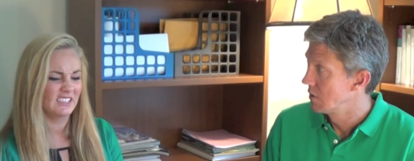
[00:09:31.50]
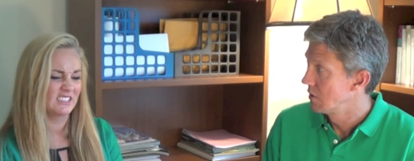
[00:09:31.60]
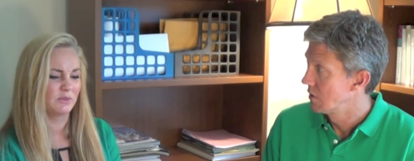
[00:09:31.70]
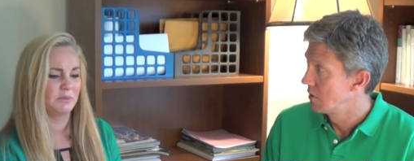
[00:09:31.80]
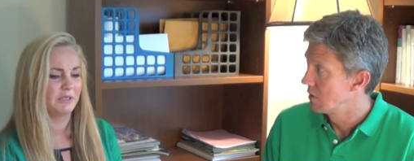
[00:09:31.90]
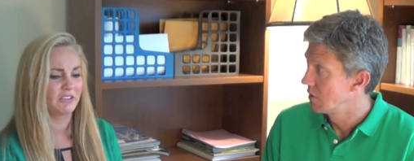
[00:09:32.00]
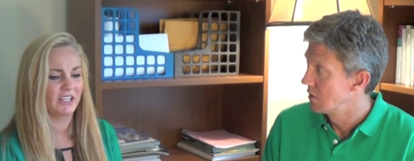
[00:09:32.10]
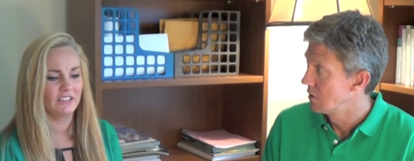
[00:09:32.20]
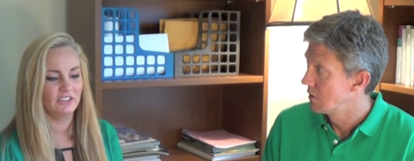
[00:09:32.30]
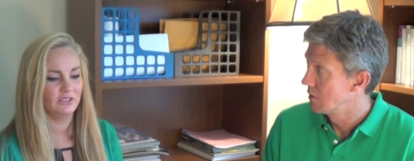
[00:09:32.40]
Speaker 1: guess it would be
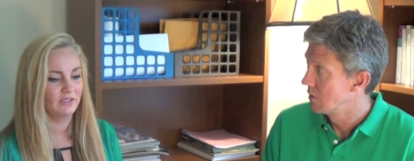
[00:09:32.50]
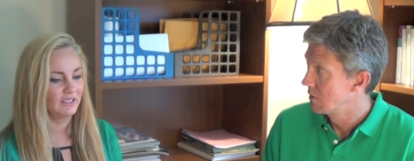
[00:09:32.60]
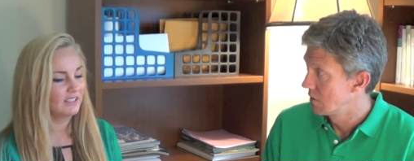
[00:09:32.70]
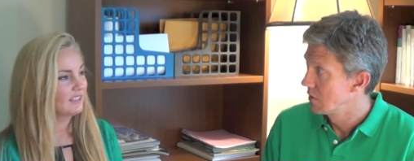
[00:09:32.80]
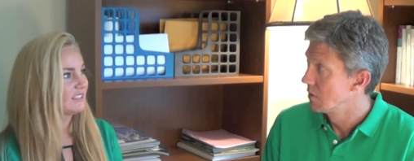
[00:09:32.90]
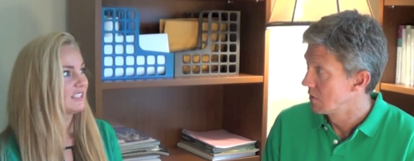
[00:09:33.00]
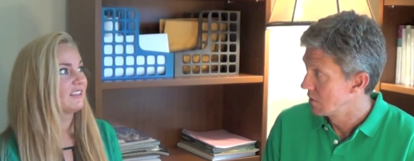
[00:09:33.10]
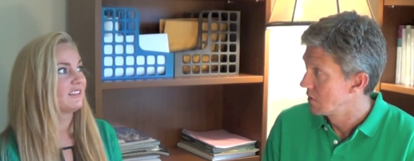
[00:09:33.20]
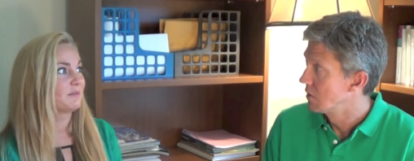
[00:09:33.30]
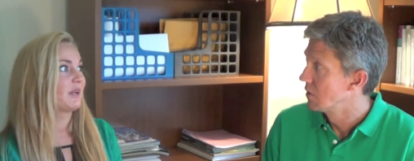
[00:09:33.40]
gratitude, like
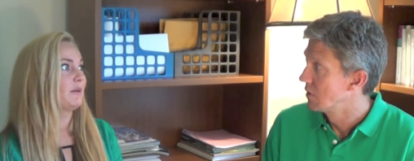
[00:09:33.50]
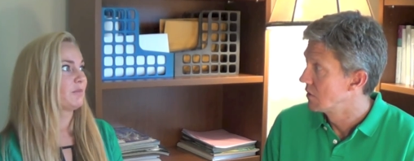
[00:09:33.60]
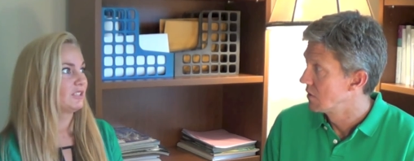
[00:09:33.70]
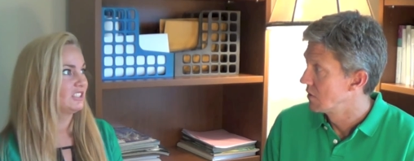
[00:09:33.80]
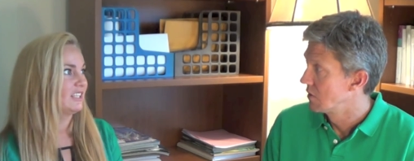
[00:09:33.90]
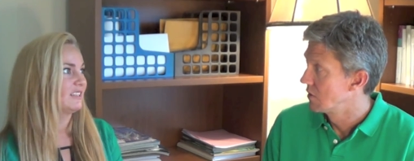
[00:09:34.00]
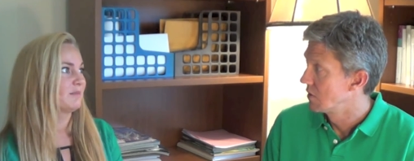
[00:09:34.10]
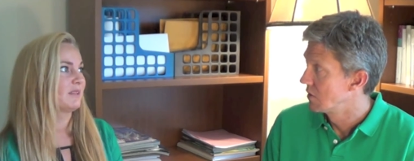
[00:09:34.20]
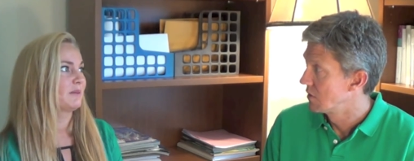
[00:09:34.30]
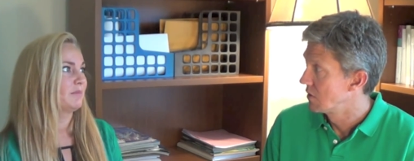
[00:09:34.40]
telling them I appreciate them,
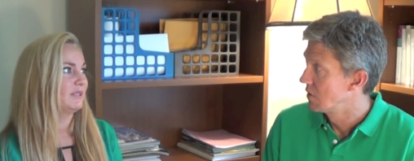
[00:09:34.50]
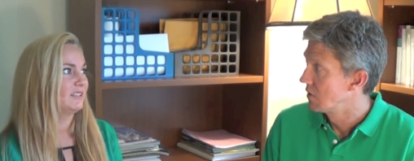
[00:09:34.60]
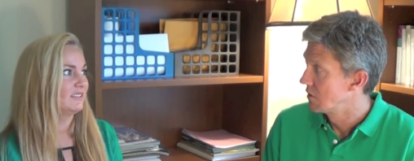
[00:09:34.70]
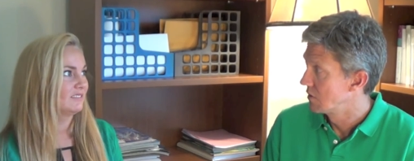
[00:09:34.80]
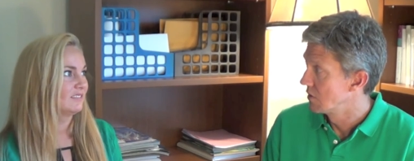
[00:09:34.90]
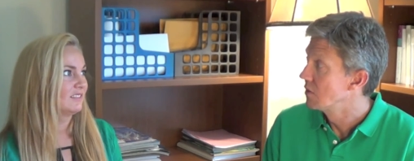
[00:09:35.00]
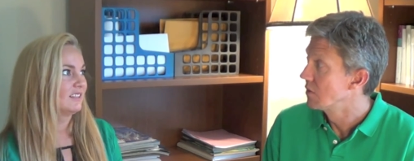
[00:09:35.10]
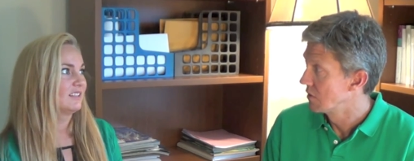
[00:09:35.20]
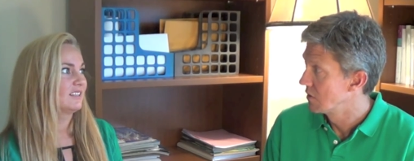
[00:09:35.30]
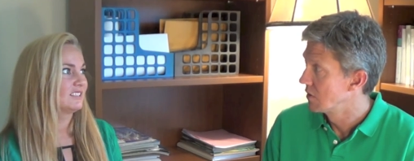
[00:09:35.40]
like being,
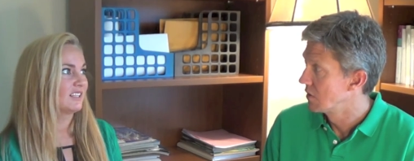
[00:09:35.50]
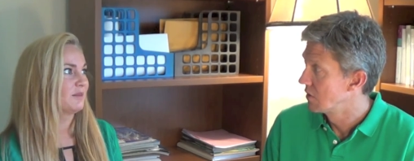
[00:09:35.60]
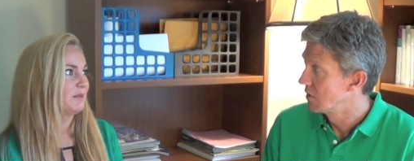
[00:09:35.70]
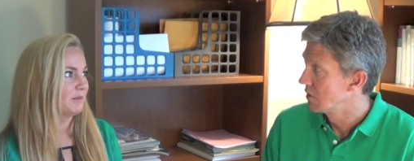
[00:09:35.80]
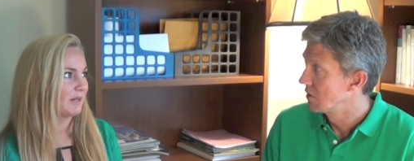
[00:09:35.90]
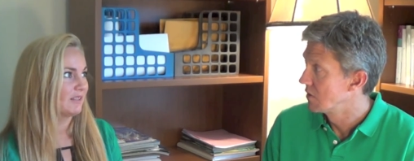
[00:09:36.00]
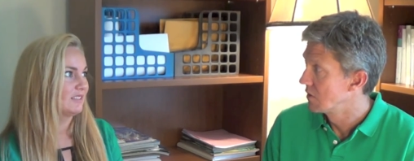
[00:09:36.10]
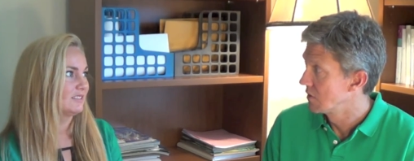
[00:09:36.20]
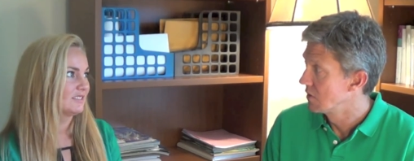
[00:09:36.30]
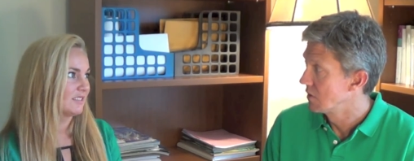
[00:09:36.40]
like telling me about
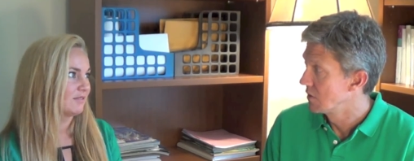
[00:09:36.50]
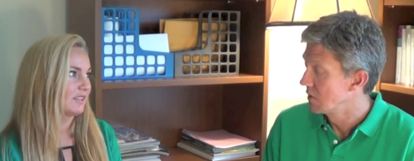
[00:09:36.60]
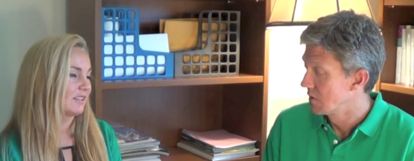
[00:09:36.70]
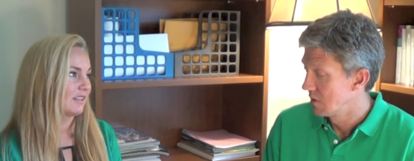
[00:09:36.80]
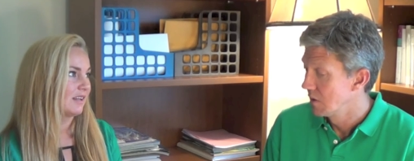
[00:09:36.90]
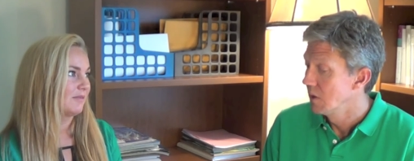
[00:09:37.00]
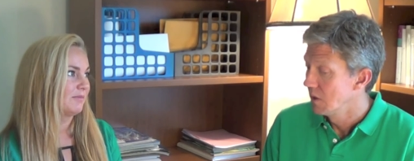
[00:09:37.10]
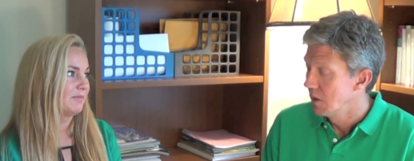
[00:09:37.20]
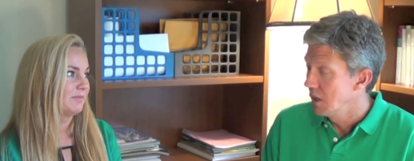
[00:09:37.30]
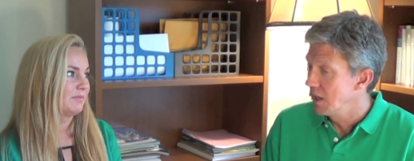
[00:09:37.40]
it and stuff like that.
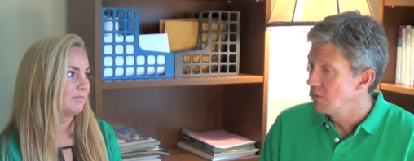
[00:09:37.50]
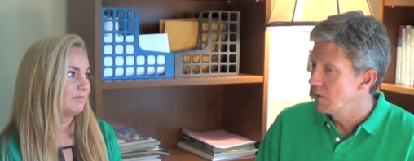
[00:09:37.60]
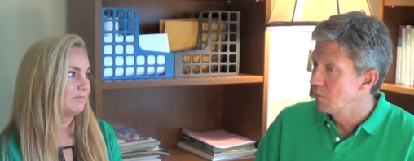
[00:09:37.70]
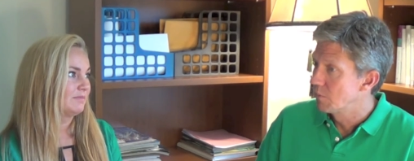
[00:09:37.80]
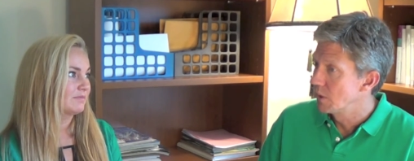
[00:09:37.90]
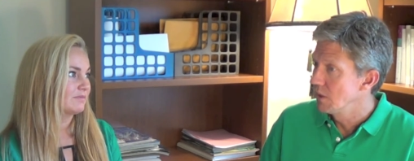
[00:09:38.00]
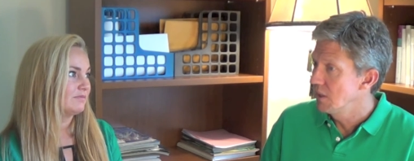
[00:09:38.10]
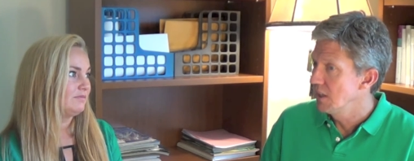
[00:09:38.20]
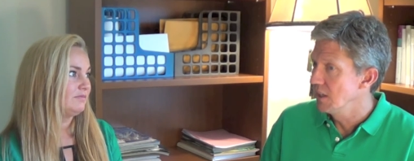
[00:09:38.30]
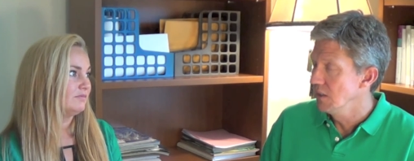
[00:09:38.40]
Speaker 2: And so when we're
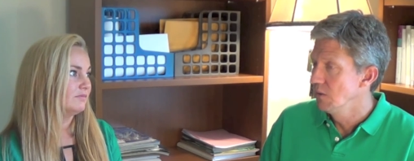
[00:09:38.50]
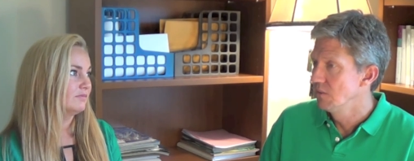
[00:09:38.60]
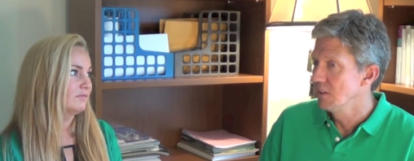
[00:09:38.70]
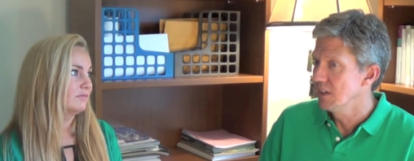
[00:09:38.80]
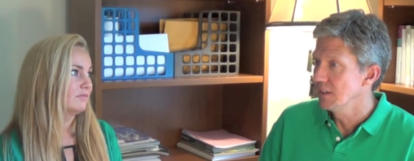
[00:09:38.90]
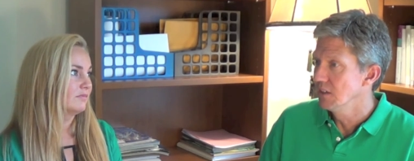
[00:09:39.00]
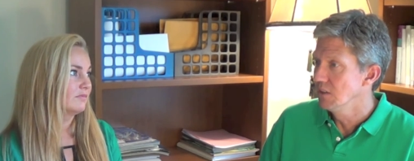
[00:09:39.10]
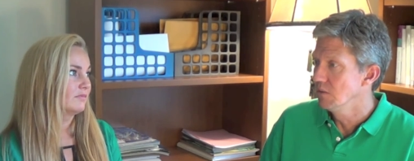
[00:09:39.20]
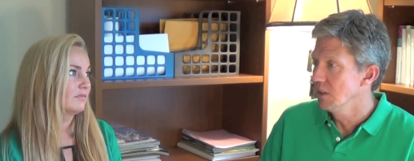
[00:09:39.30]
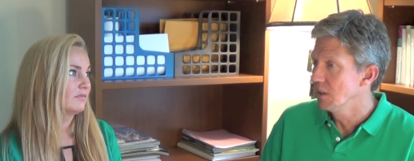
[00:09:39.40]
looking at using that in a
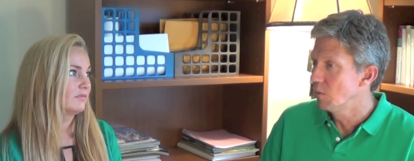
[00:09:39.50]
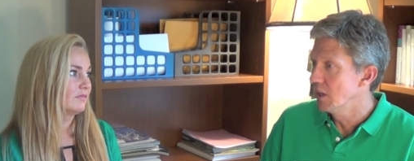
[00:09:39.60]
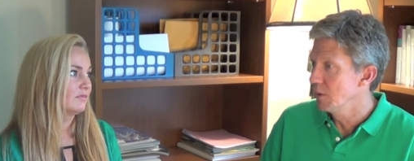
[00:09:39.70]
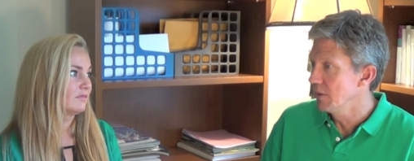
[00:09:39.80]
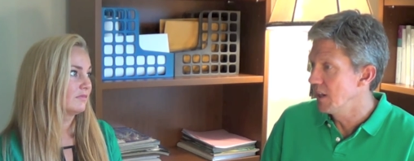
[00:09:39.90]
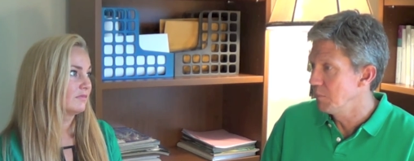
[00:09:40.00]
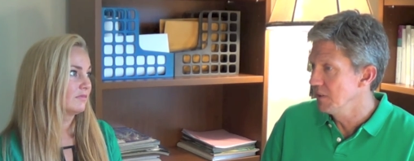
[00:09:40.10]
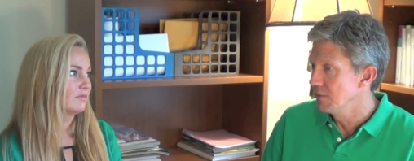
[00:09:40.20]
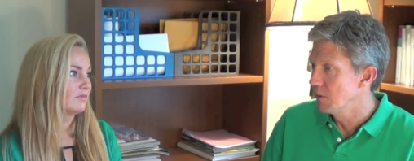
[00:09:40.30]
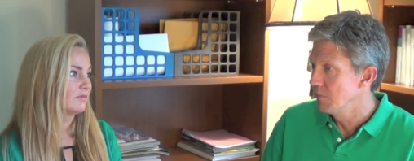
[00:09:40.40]
unique way, would that be
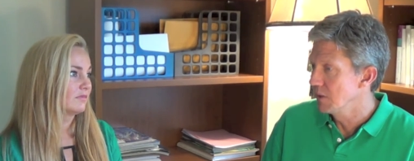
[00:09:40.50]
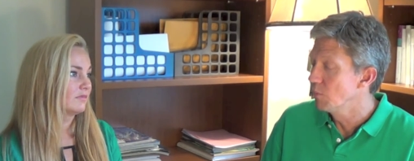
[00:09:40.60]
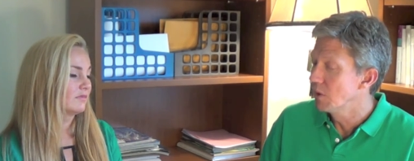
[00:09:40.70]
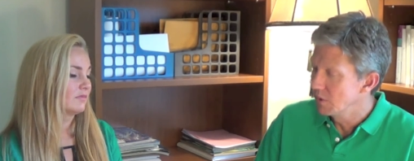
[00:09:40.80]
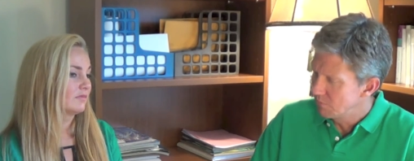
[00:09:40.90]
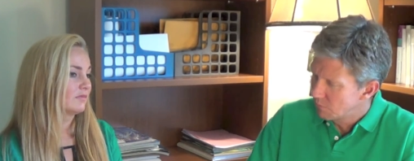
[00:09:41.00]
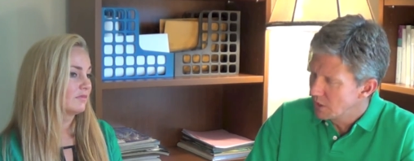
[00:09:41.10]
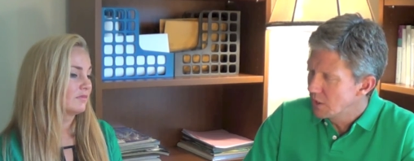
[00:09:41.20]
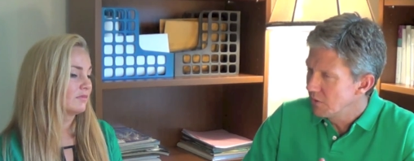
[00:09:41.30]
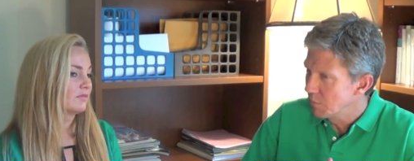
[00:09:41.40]
something, well, we
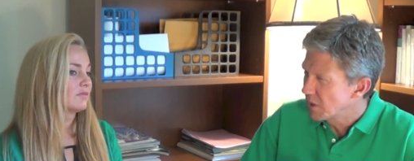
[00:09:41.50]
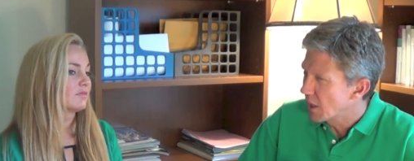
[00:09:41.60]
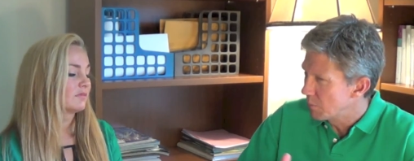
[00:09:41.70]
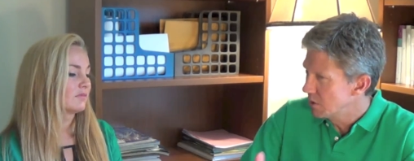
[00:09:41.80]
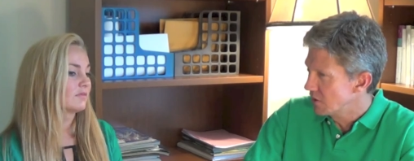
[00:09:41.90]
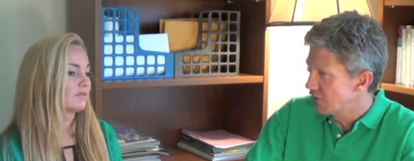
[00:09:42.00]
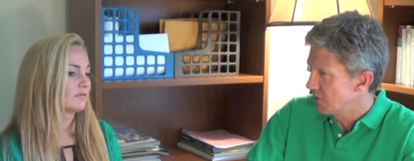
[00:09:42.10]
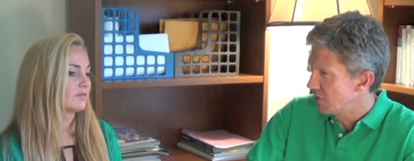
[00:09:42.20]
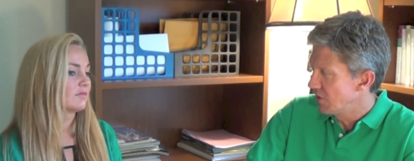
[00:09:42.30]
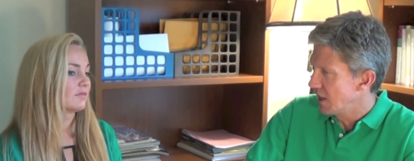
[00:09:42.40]
know that kind of putting
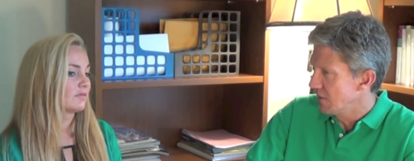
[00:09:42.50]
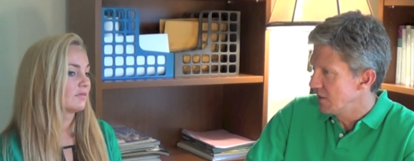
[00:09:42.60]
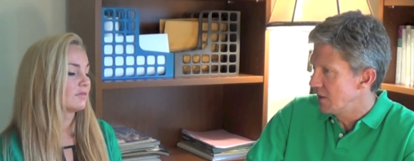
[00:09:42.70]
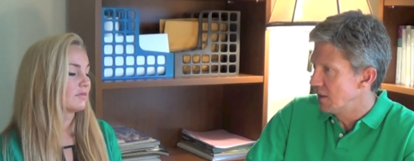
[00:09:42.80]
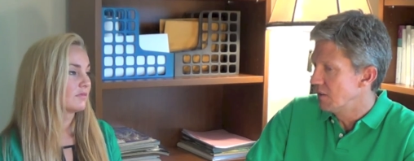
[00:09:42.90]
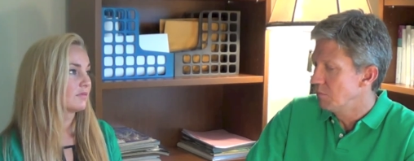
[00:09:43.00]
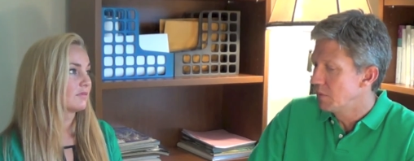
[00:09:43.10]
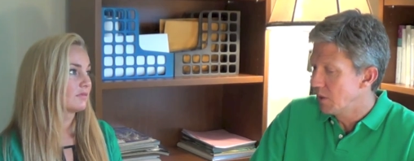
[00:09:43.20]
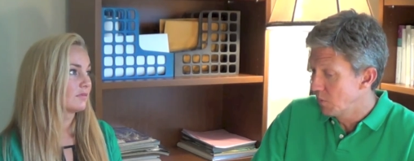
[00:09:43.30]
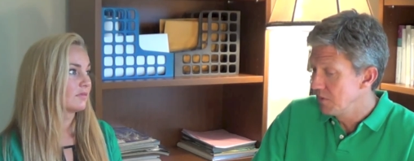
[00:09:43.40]
yourself out there, but